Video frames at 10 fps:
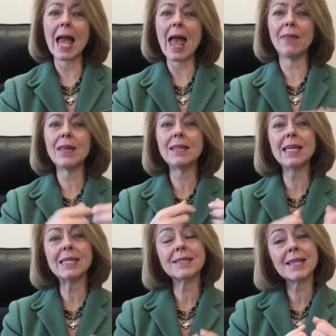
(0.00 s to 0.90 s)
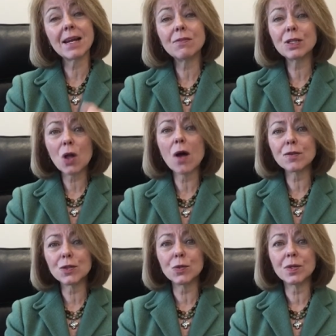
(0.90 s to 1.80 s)
And then instead of a
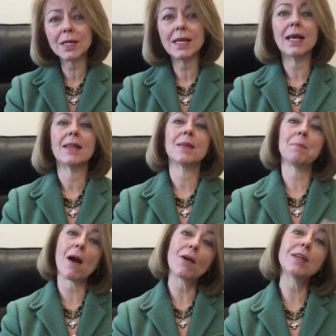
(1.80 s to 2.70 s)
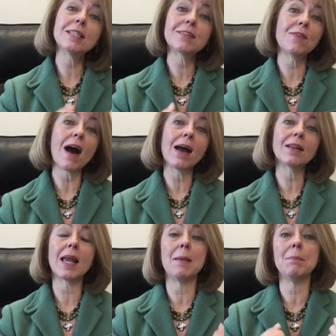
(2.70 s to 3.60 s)
lawsuit, the parties
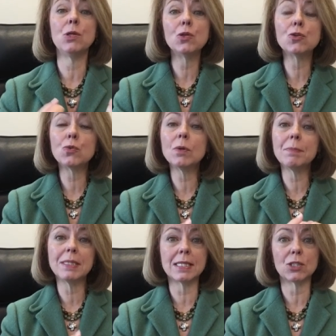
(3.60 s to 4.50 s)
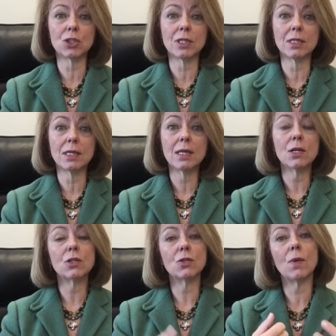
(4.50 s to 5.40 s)
file a mutual petition
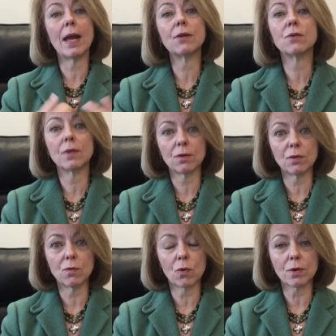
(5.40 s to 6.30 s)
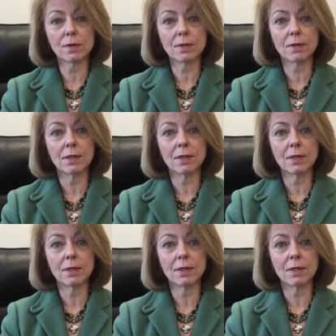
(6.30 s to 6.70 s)
to enter their divorce.